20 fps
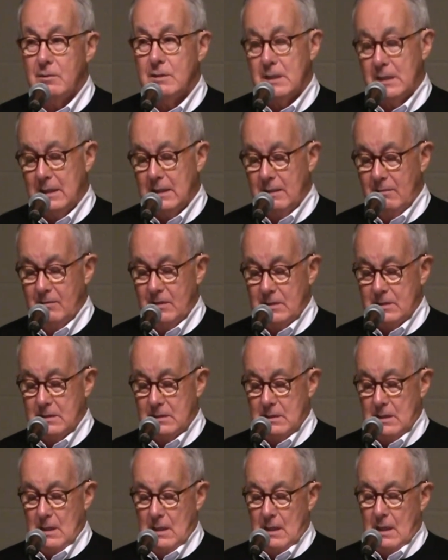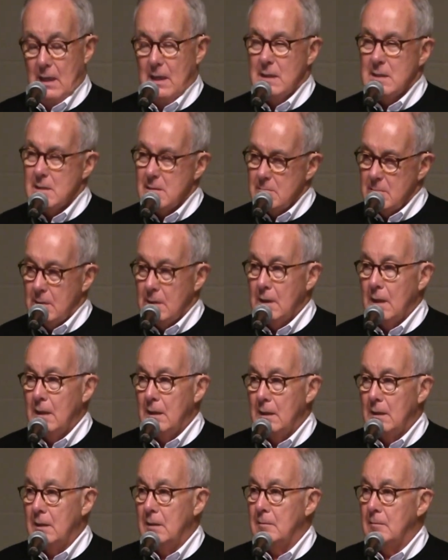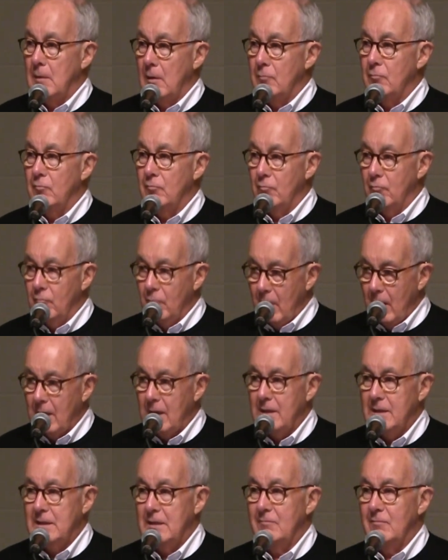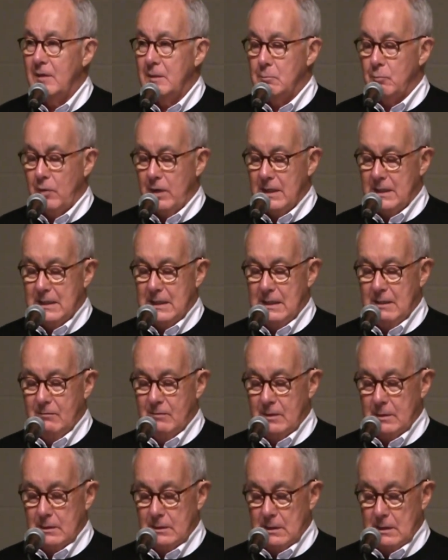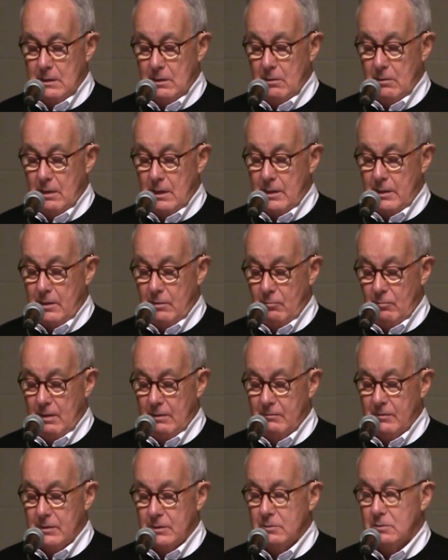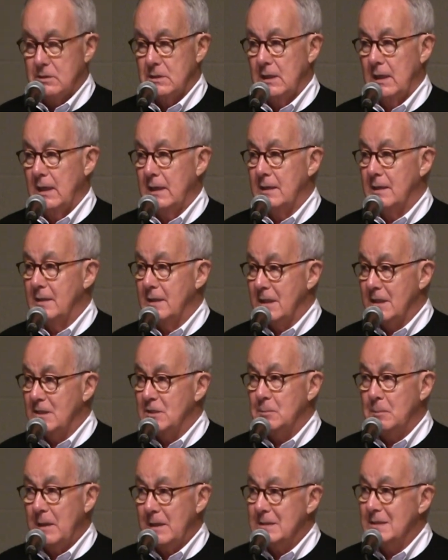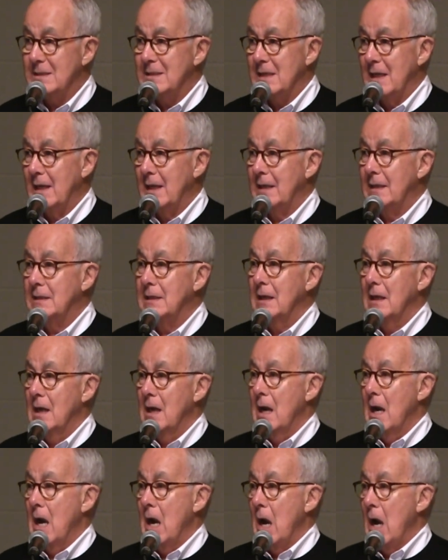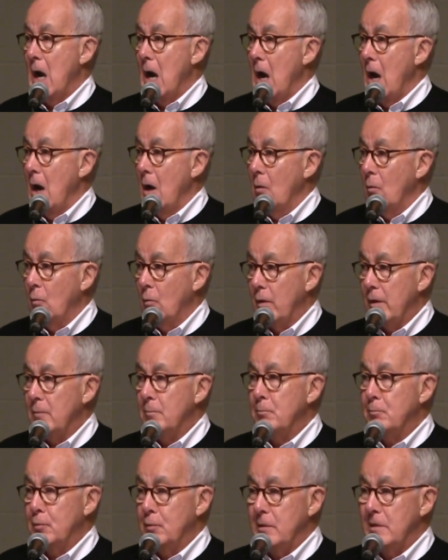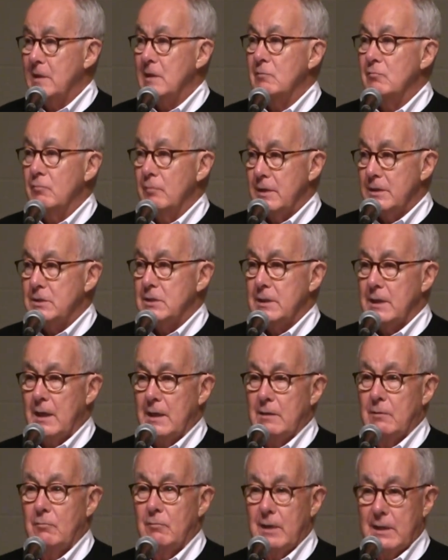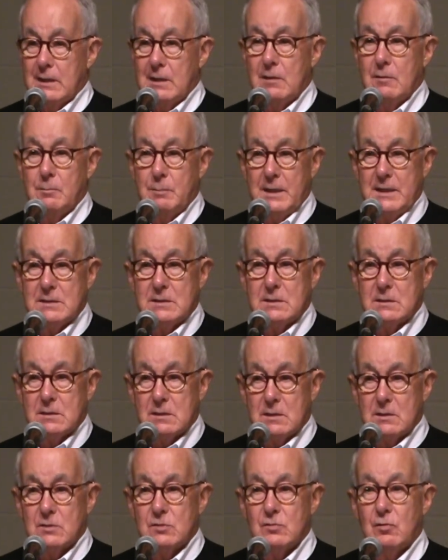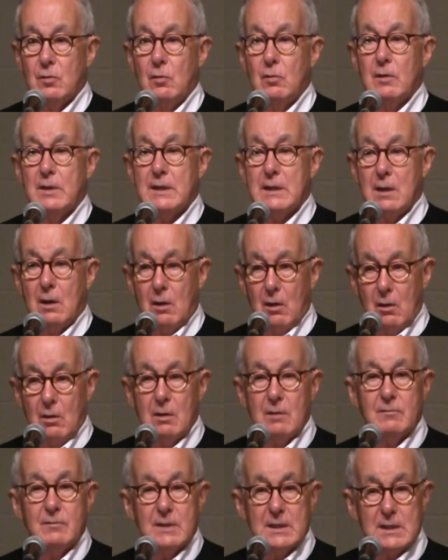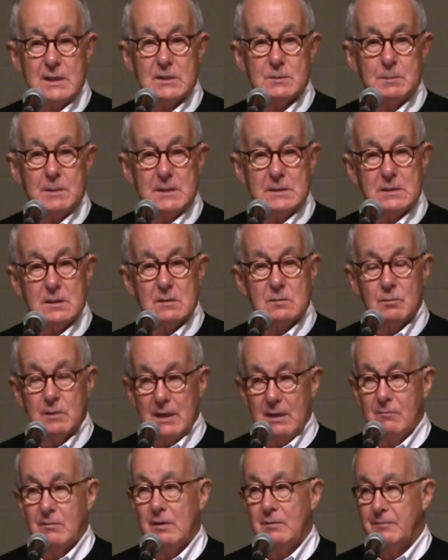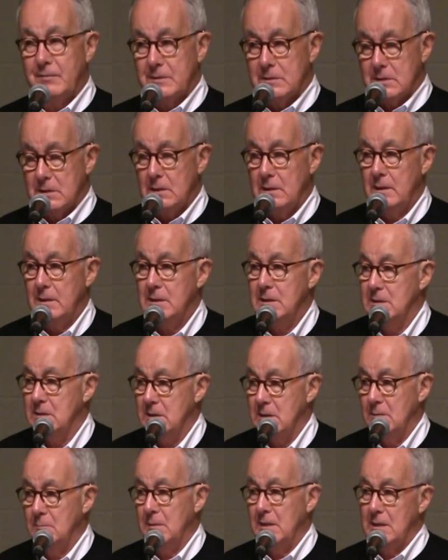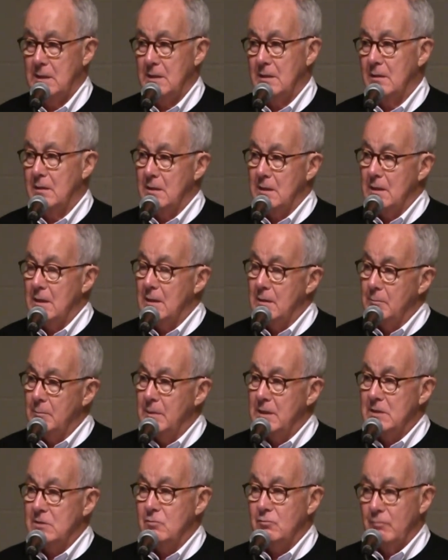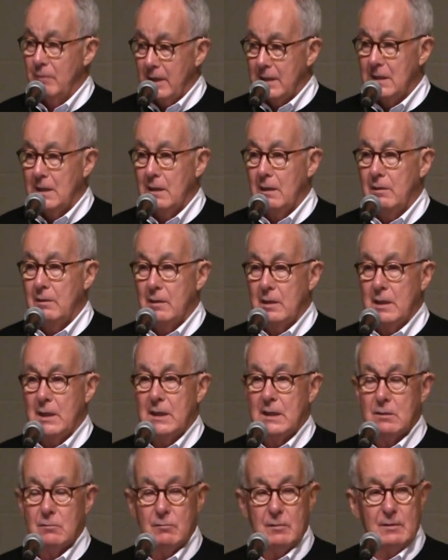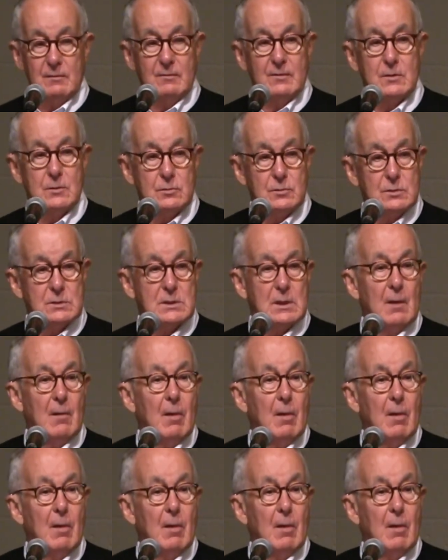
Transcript: to give us a relatively break-even year on our revenue side. And the expense side, we're pretty rigid on a regular basis, controlling all of the expenses. We have our facilities committee that meets regularly and reviews